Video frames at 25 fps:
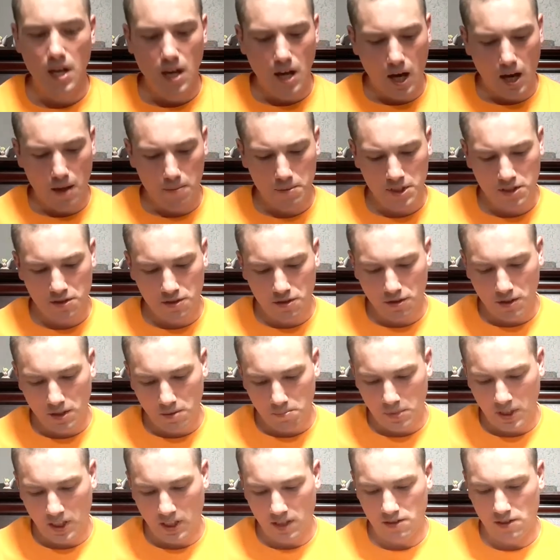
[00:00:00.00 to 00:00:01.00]
I'm just doing it
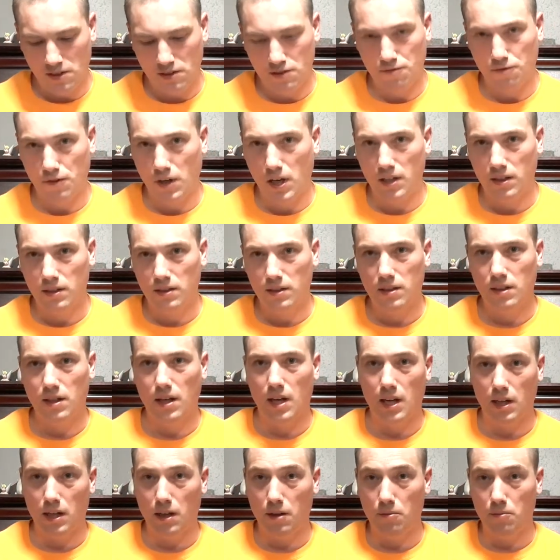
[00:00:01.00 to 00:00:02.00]
because it's fun
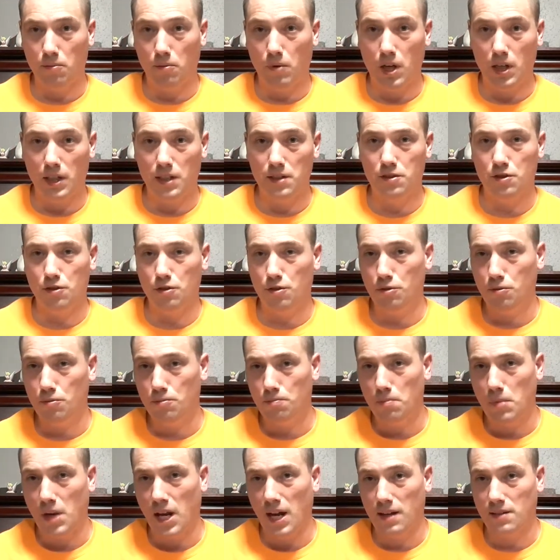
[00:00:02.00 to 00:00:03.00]
and I wanted to
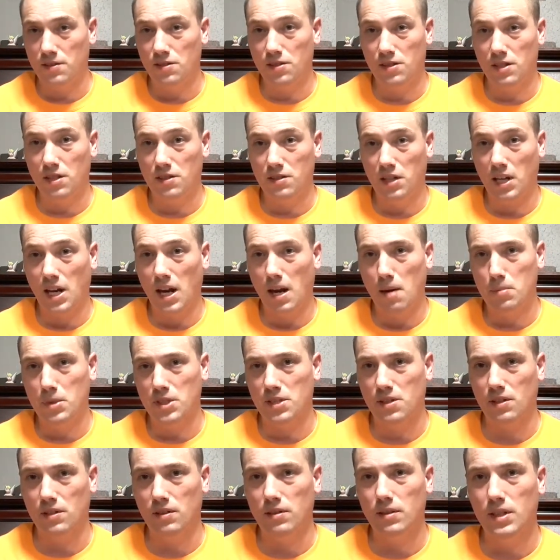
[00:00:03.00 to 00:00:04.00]
hand stitch a
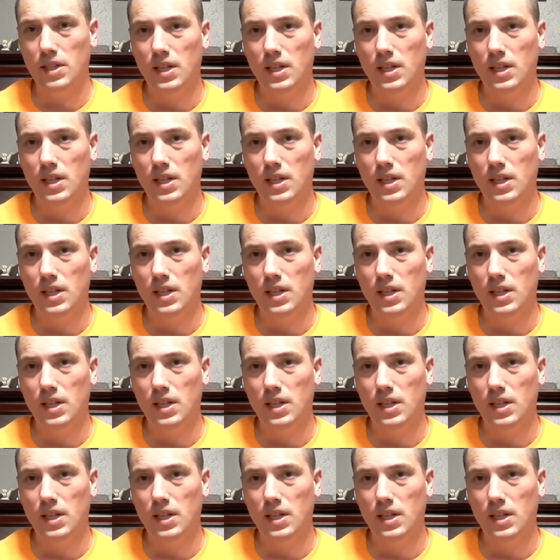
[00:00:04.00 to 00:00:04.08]
Gambeson.